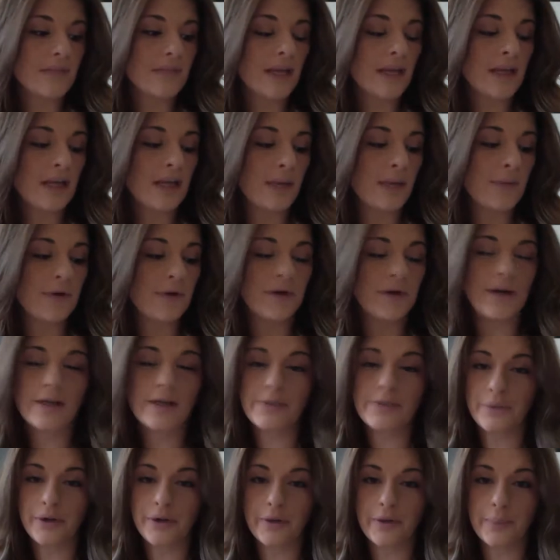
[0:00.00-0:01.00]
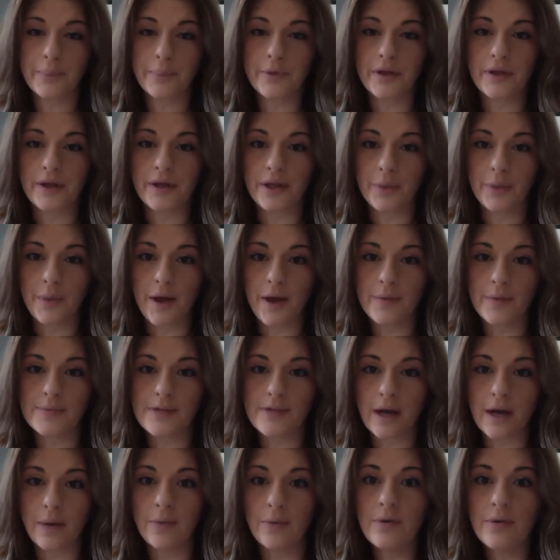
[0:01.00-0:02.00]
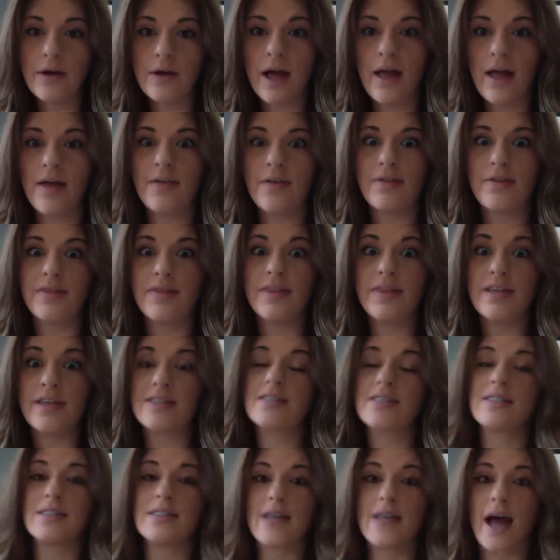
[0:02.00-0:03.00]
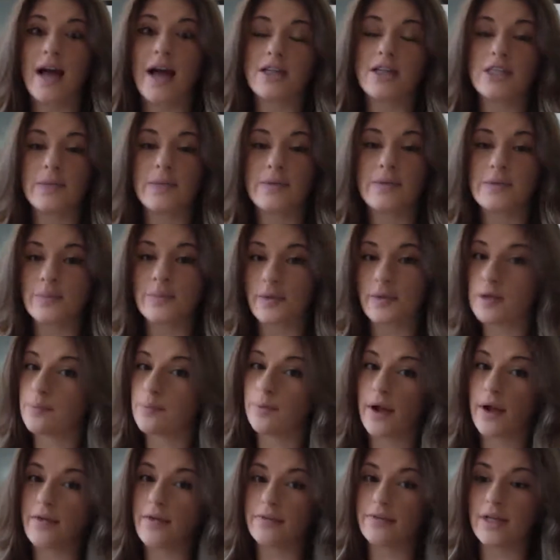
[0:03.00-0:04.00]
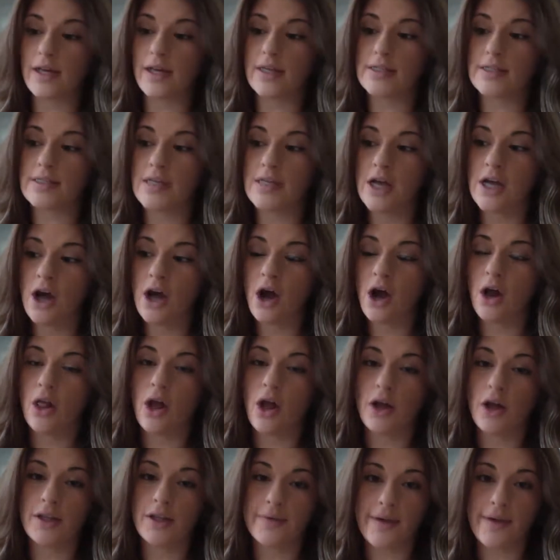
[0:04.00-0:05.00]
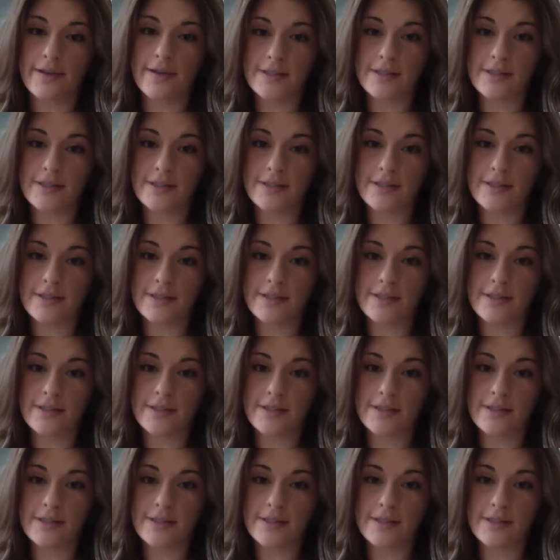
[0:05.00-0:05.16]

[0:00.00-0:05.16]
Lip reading: Communities were completely wiped out, and this actually was really prevalent along the West